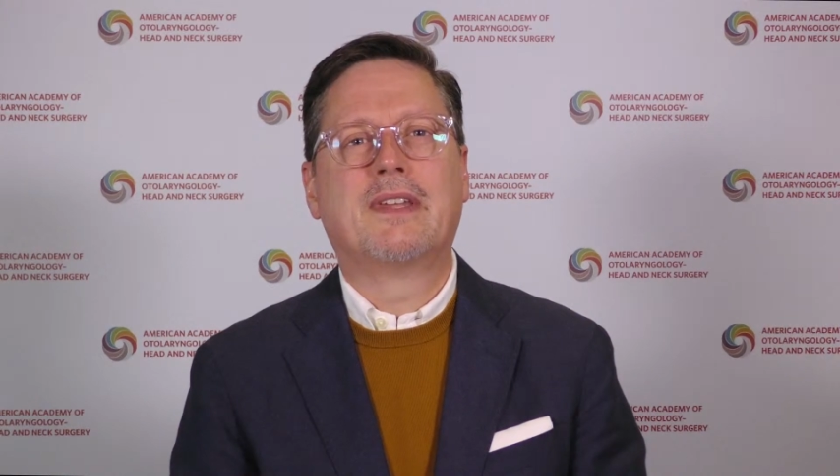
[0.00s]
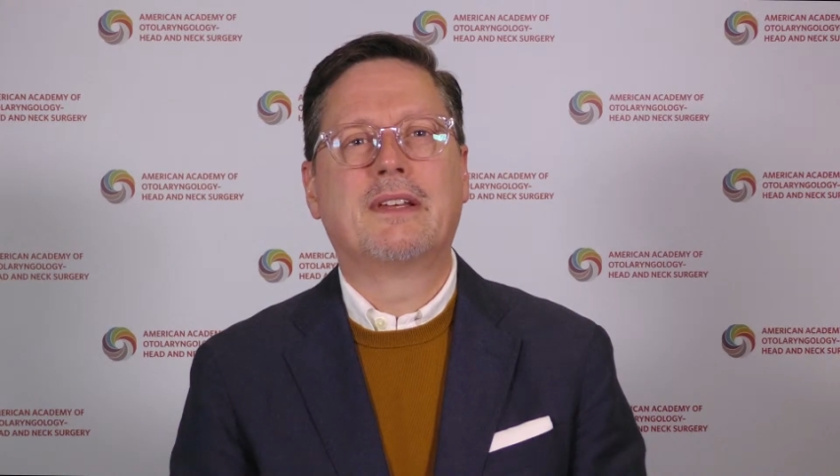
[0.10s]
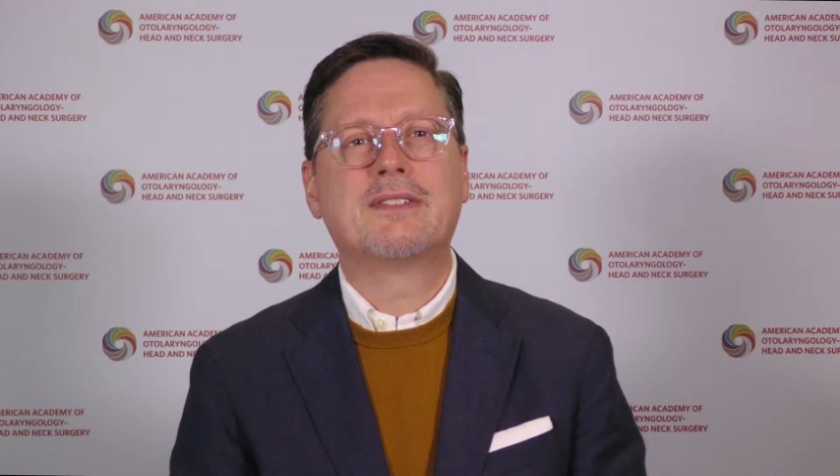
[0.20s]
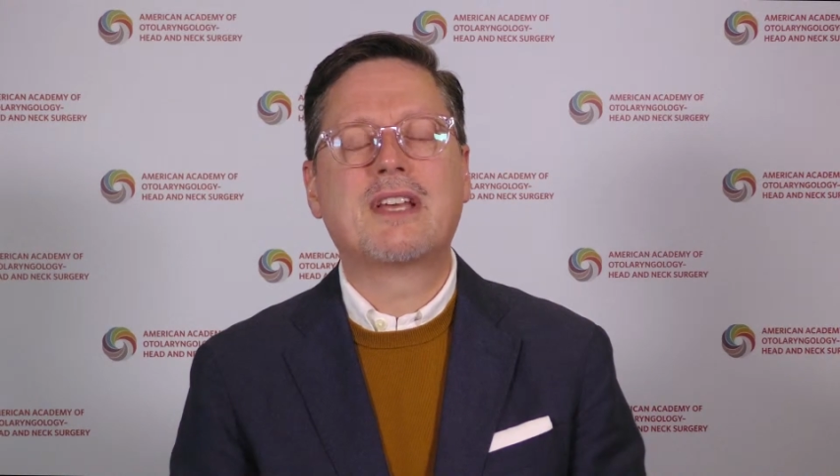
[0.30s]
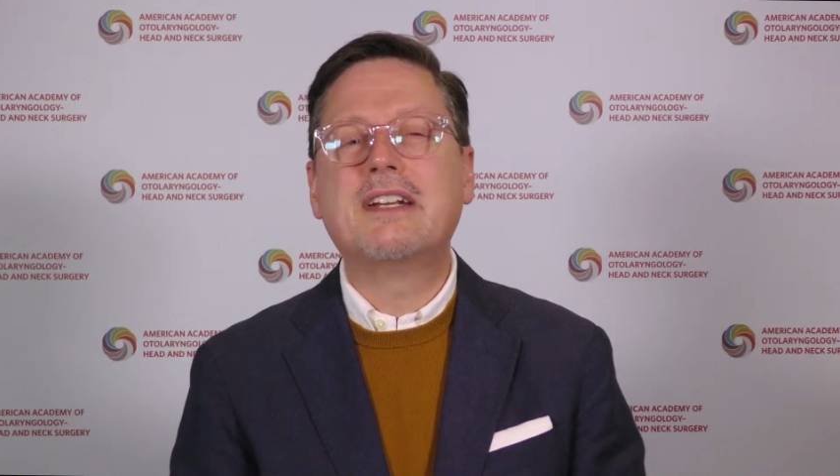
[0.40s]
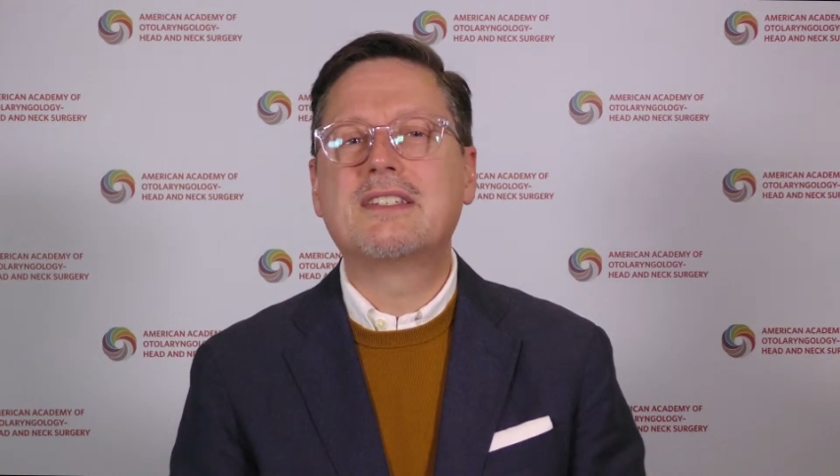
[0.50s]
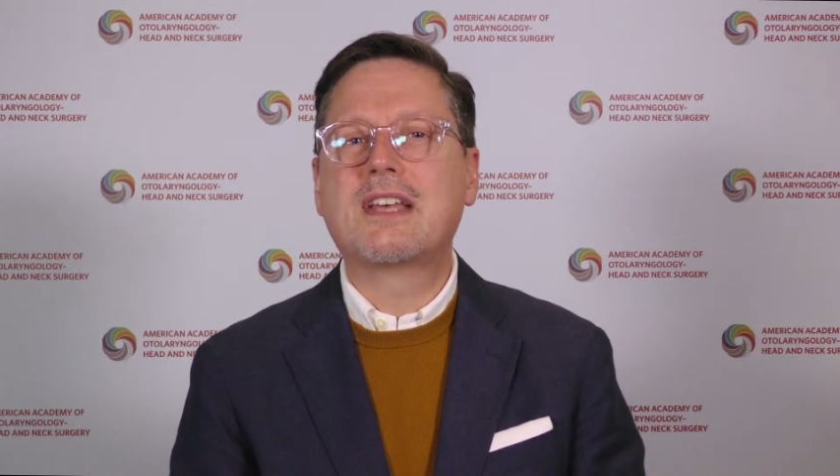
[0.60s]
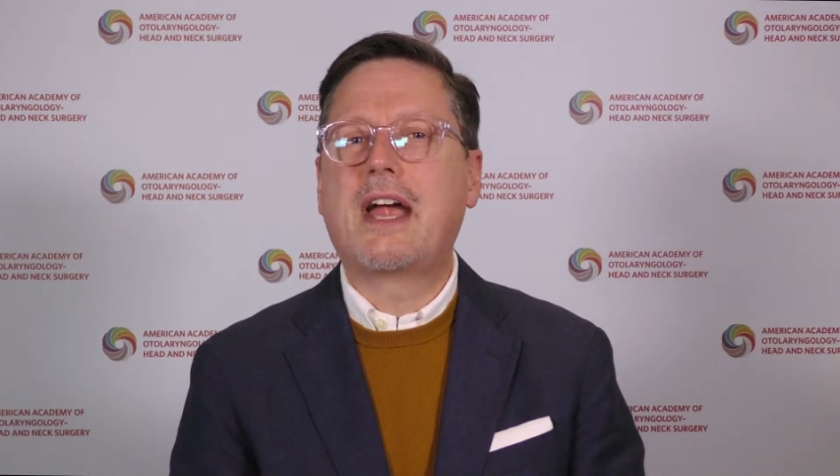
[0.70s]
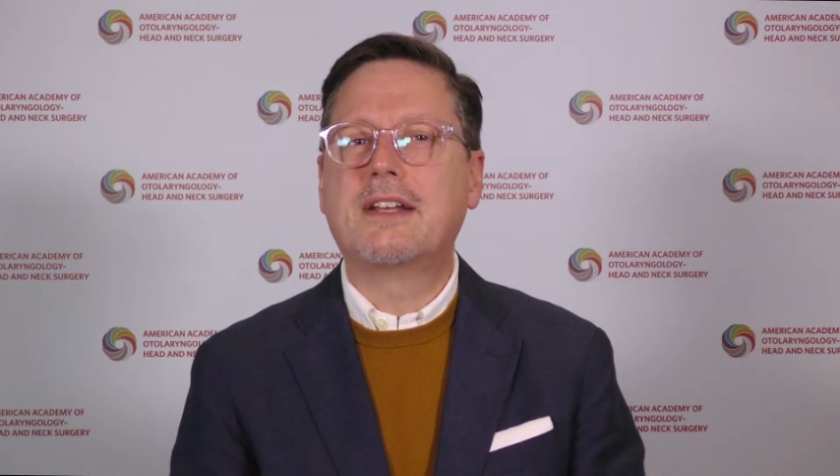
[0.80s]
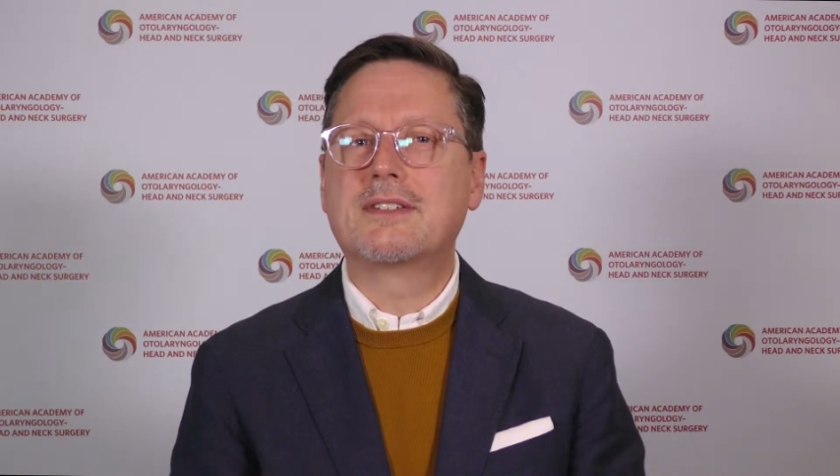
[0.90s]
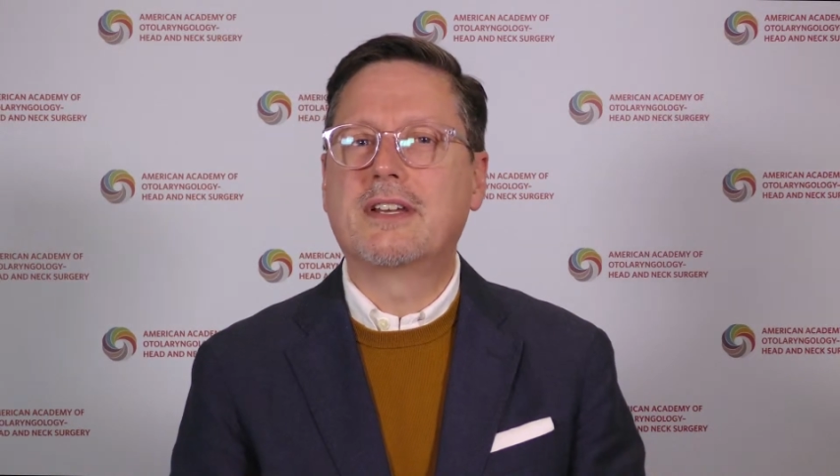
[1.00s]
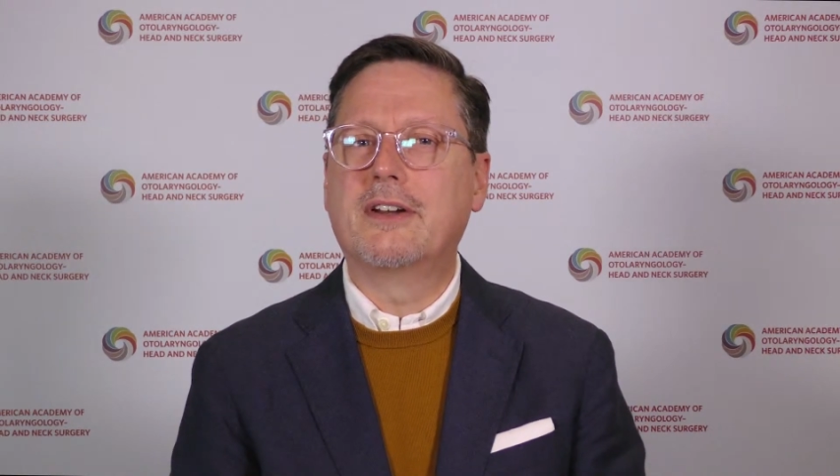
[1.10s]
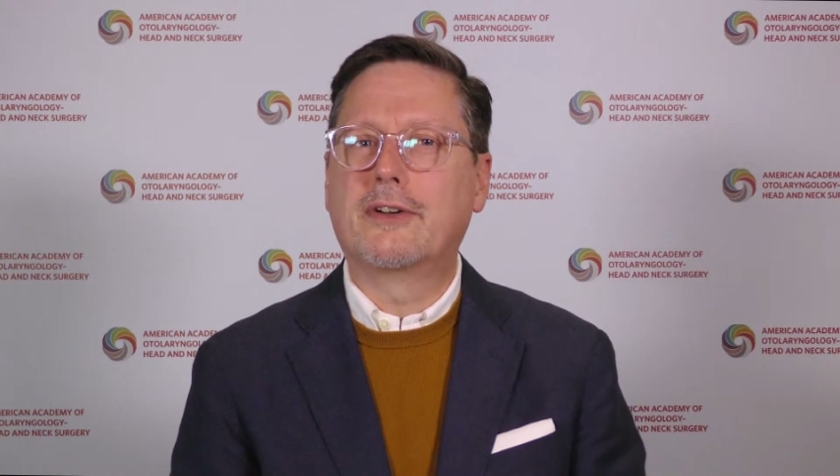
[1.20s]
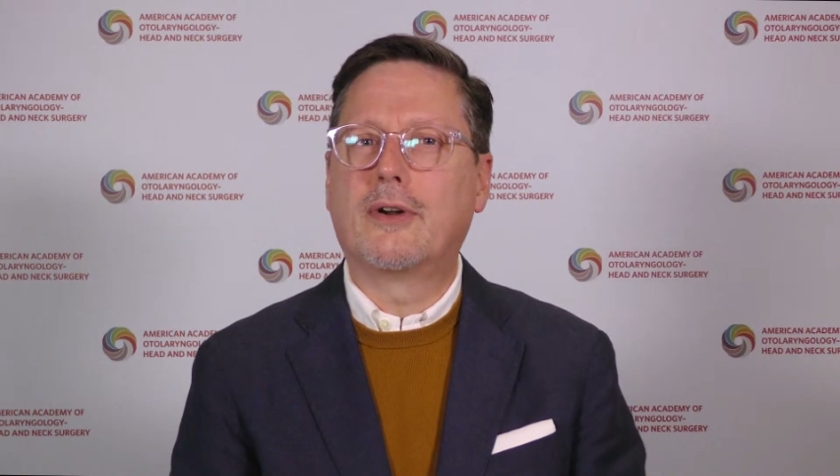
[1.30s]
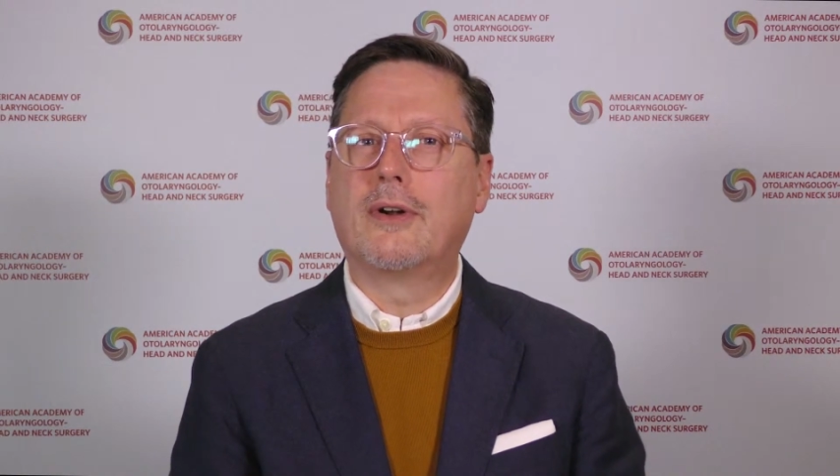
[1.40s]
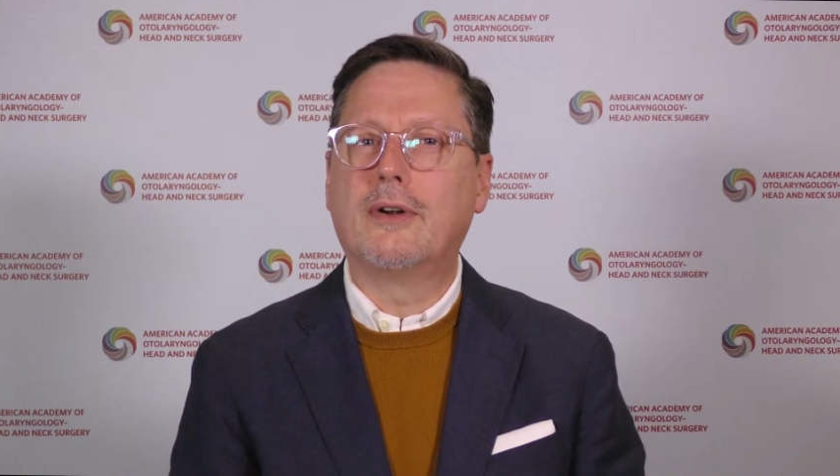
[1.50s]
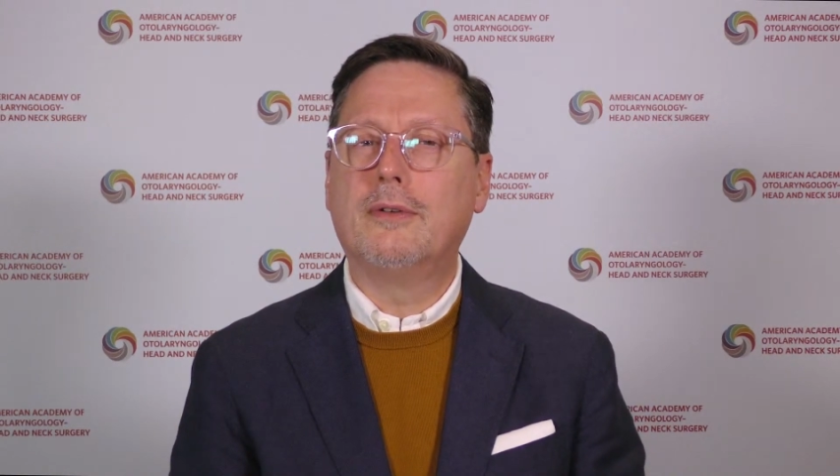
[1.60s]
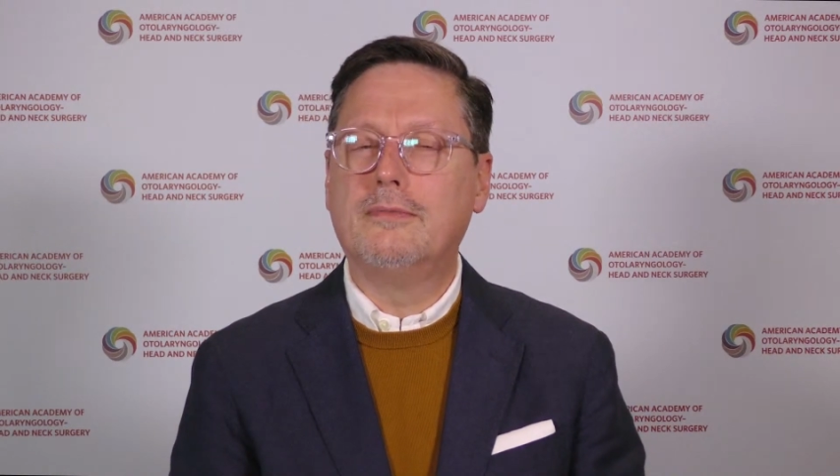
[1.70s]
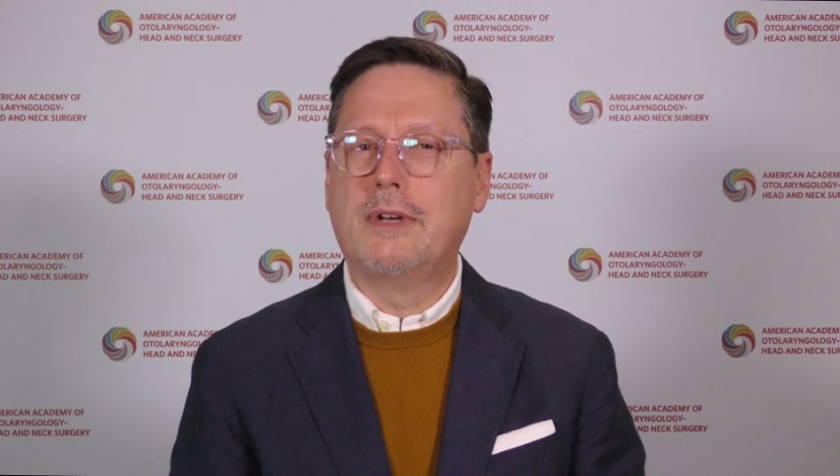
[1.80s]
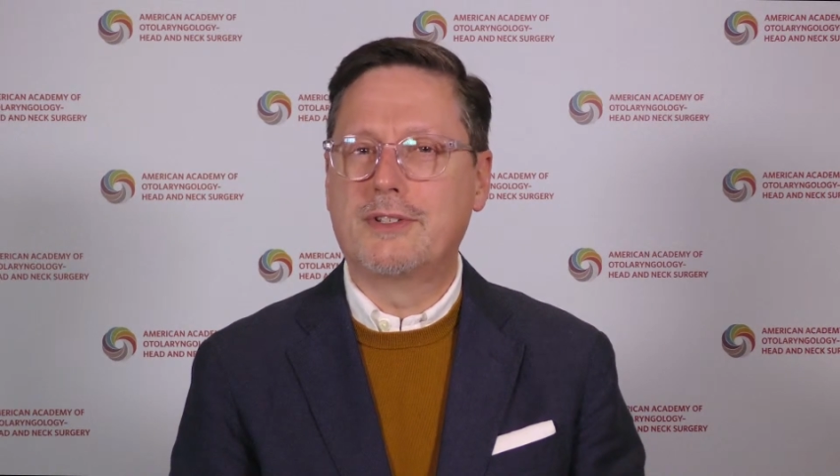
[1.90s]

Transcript: Now, sinusitis can occur